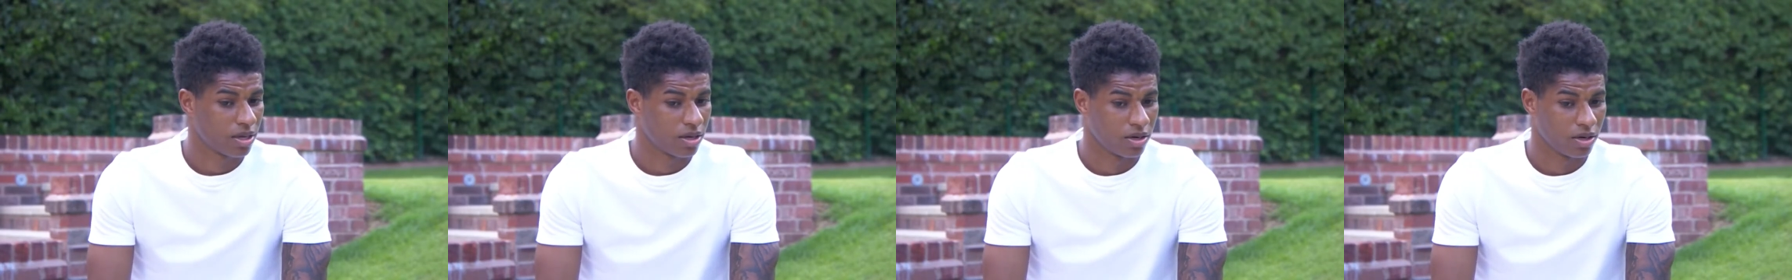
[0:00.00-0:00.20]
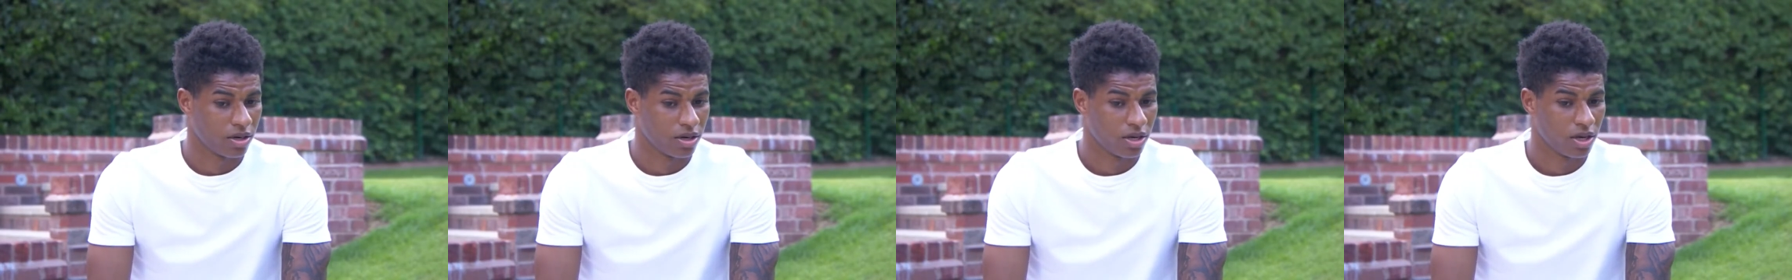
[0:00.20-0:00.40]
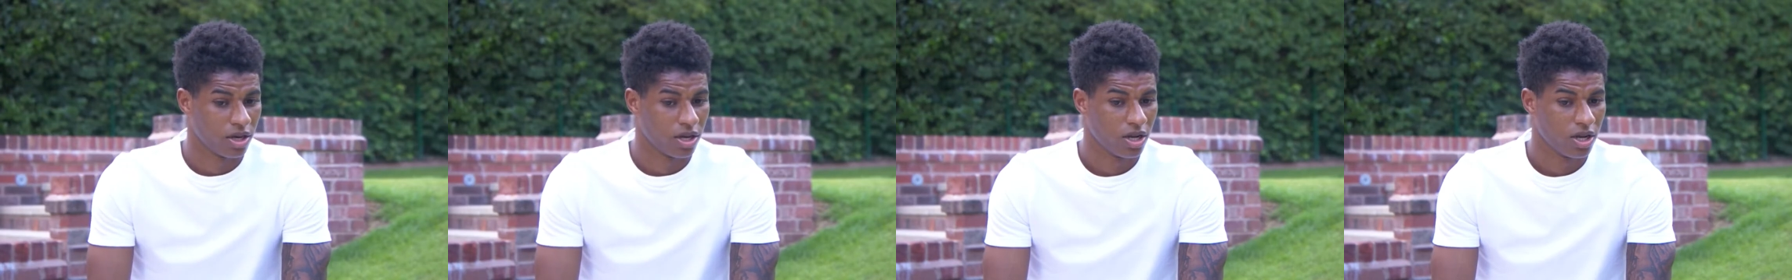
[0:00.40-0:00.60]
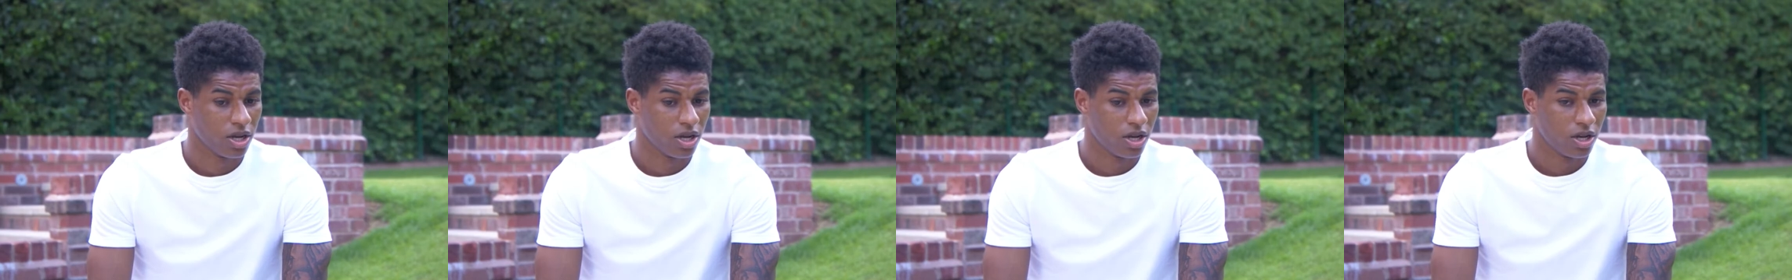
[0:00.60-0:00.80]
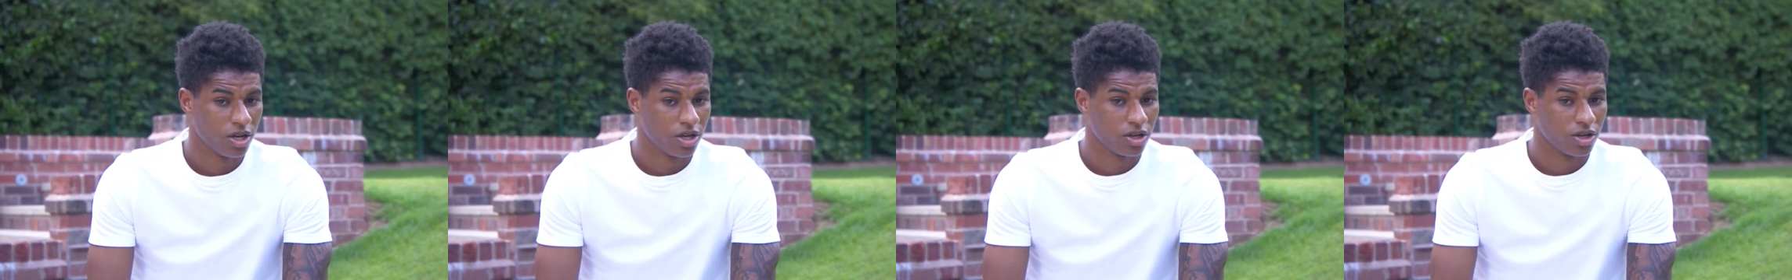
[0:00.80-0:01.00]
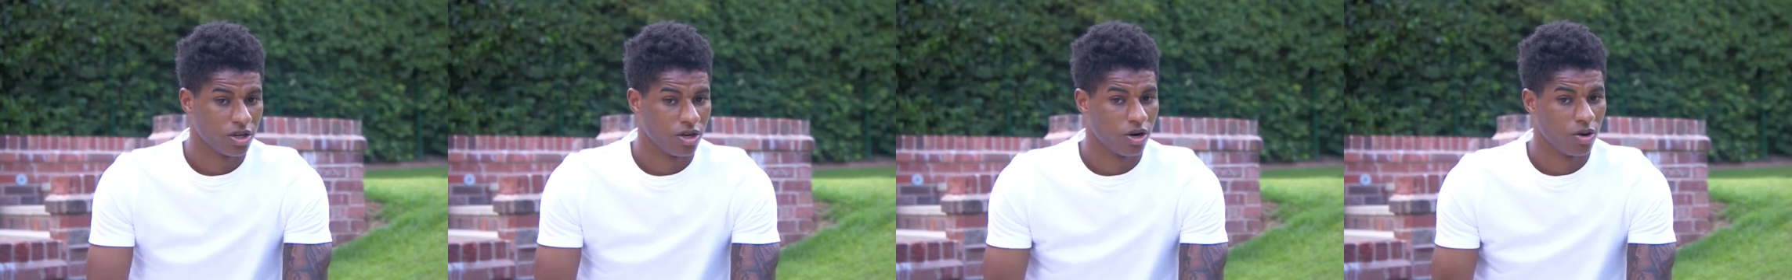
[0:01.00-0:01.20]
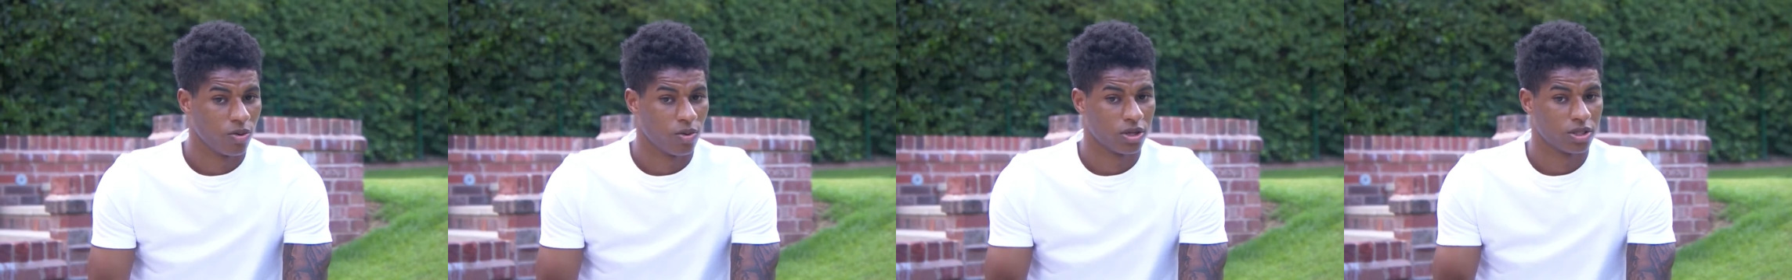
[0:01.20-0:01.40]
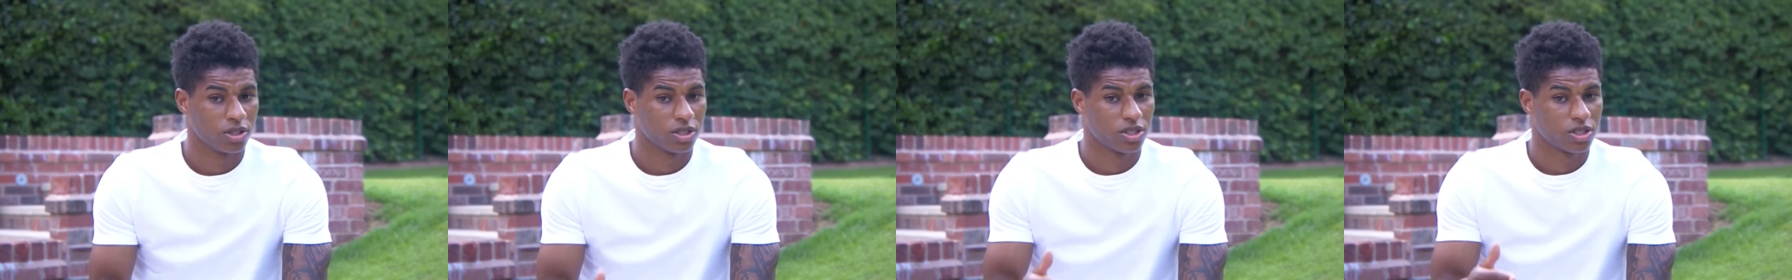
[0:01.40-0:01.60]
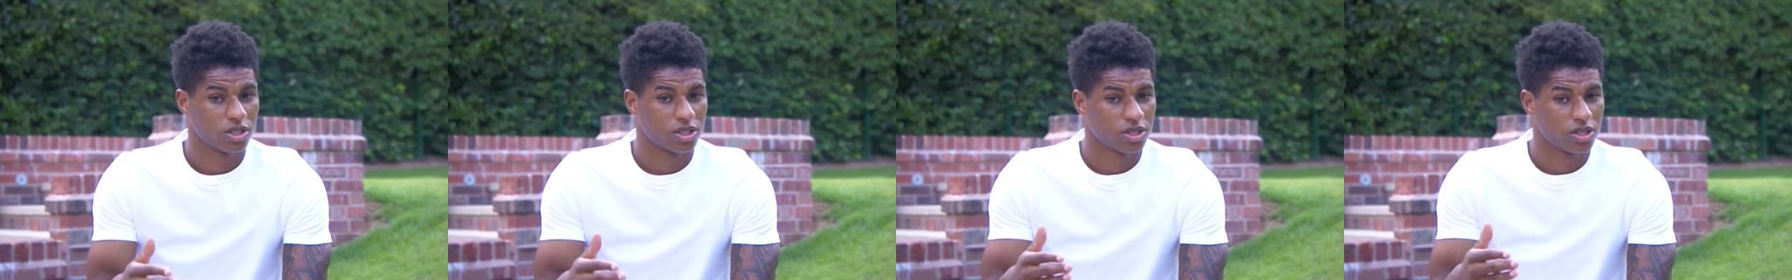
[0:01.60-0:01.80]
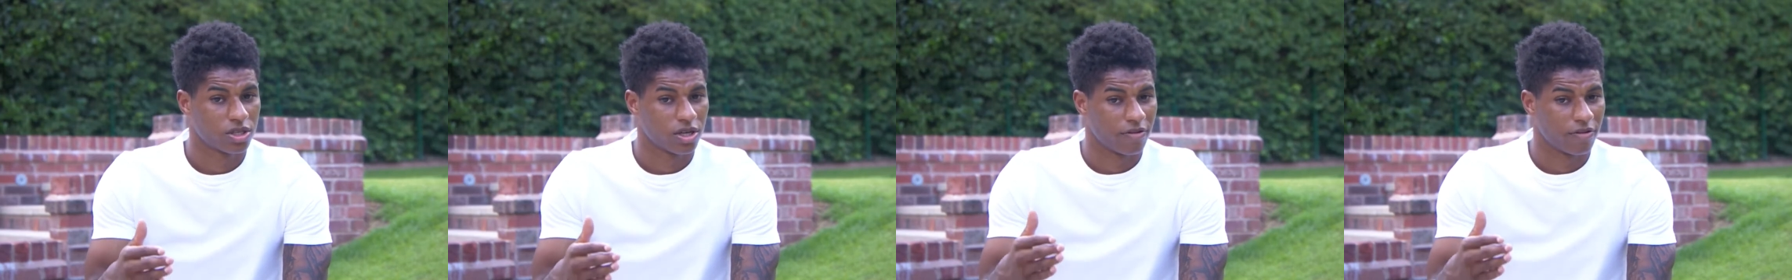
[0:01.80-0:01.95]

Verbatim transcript: And you know, once